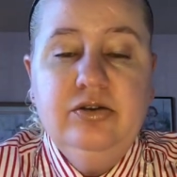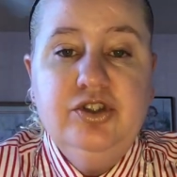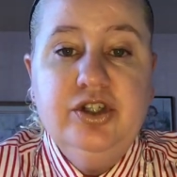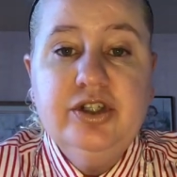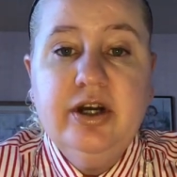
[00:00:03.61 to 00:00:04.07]

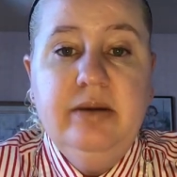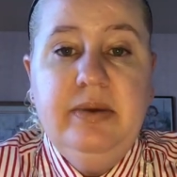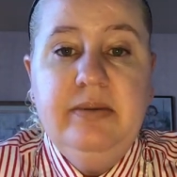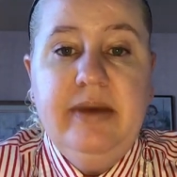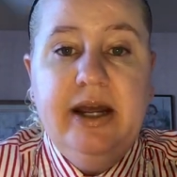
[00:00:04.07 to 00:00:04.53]
Just going to
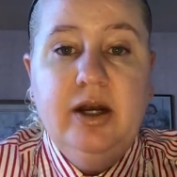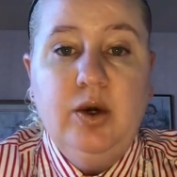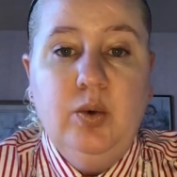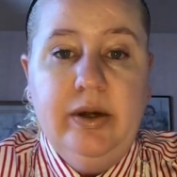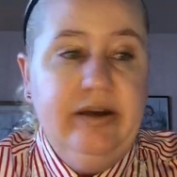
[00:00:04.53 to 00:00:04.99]
be making a
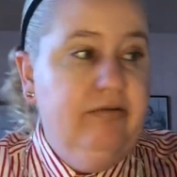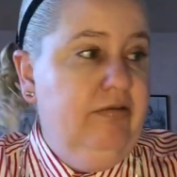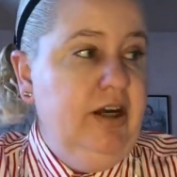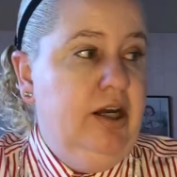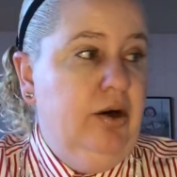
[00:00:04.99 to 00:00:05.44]
quick
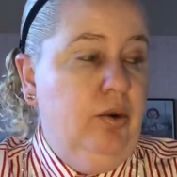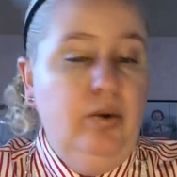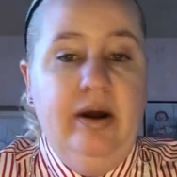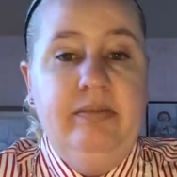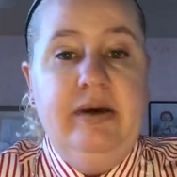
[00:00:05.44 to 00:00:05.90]
video
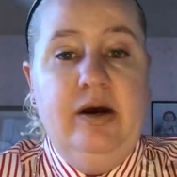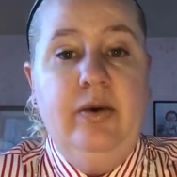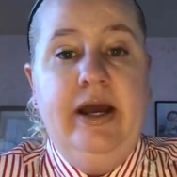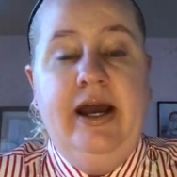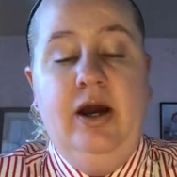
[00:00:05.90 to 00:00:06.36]
about
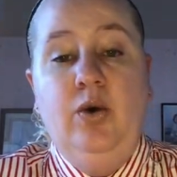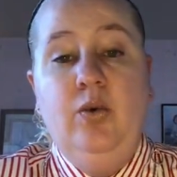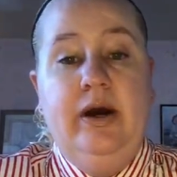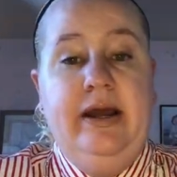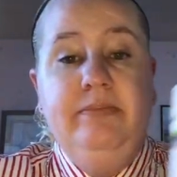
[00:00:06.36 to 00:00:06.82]
how
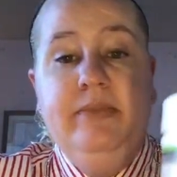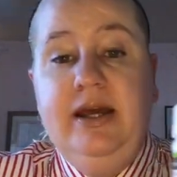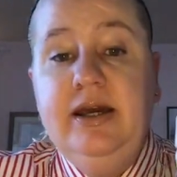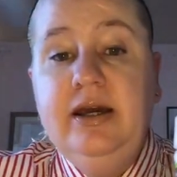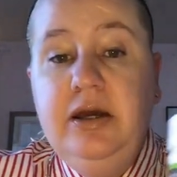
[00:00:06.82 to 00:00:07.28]
I
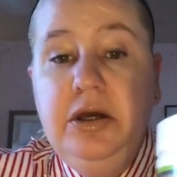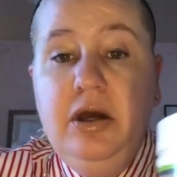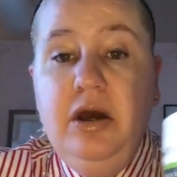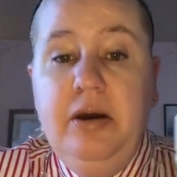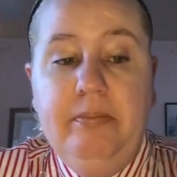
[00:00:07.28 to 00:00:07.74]
make
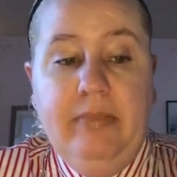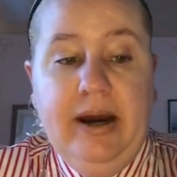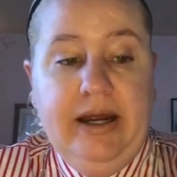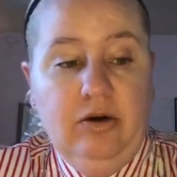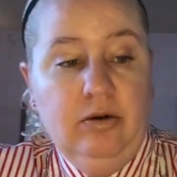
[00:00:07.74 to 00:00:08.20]

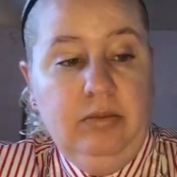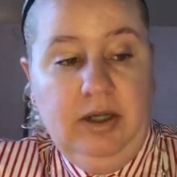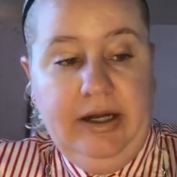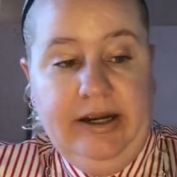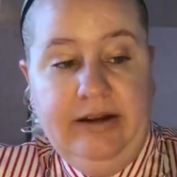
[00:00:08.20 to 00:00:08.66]
my
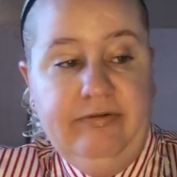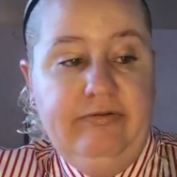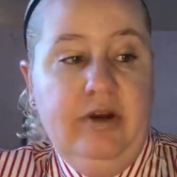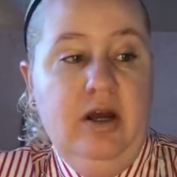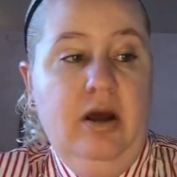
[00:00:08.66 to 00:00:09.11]

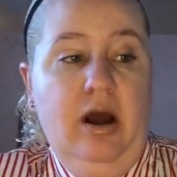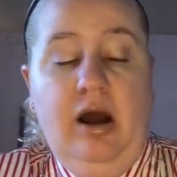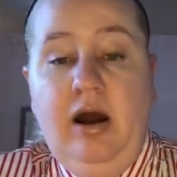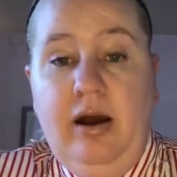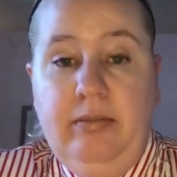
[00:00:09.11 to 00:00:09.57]
Herbalife
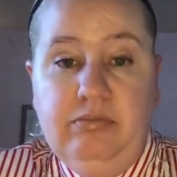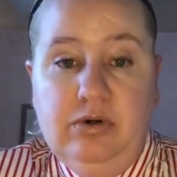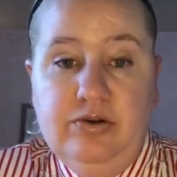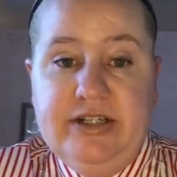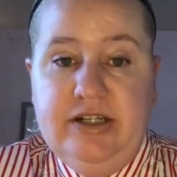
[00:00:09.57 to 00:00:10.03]

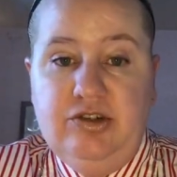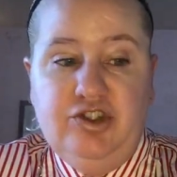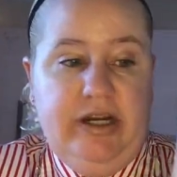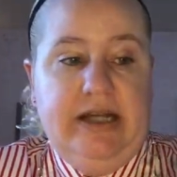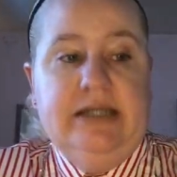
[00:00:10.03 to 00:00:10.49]
protein
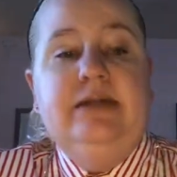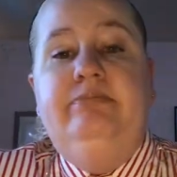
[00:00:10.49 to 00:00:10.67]
shakes.